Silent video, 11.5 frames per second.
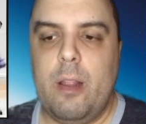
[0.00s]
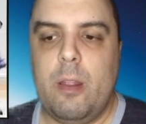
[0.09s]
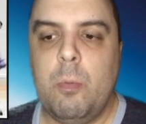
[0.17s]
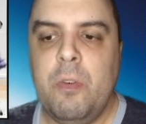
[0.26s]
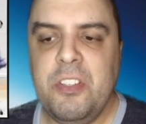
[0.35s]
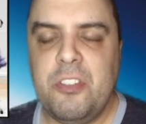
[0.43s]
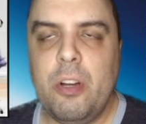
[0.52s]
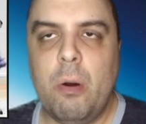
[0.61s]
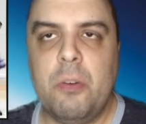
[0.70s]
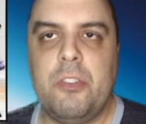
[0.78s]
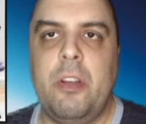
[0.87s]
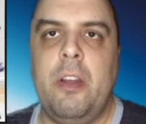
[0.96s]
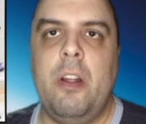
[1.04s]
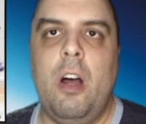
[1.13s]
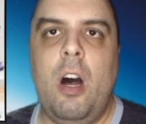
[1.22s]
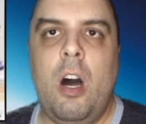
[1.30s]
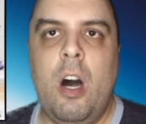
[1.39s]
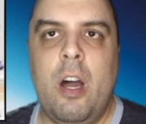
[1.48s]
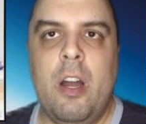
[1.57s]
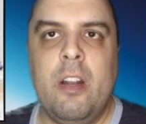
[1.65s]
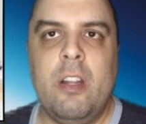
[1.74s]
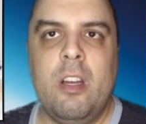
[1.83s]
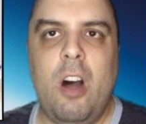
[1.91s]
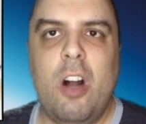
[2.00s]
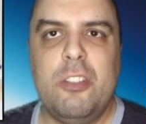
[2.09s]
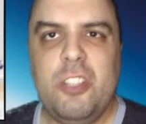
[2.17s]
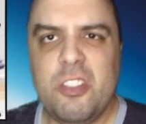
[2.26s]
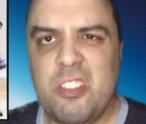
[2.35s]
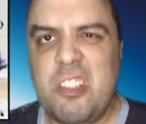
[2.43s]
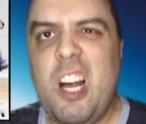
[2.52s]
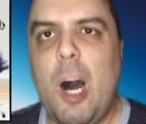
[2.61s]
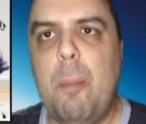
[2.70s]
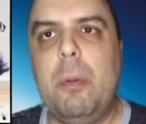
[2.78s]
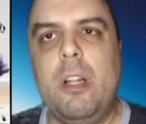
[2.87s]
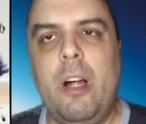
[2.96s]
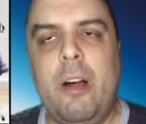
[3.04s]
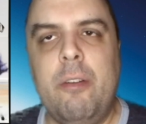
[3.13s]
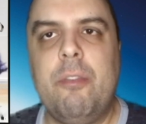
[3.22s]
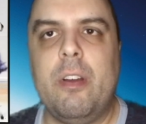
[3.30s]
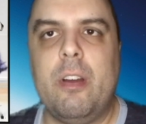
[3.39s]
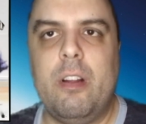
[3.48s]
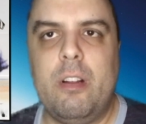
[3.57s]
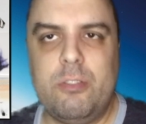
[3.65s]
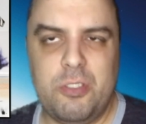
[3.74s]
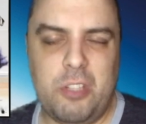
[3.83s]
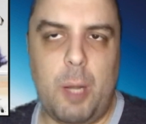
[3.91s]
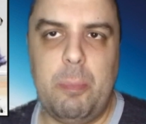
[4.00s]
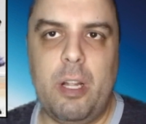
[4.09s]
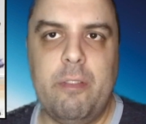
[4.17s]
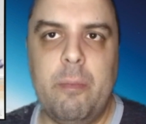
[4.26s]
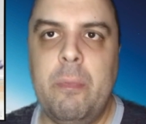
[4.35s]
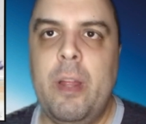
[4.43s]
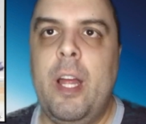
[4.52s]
the movie zeroes in on just a couple of them.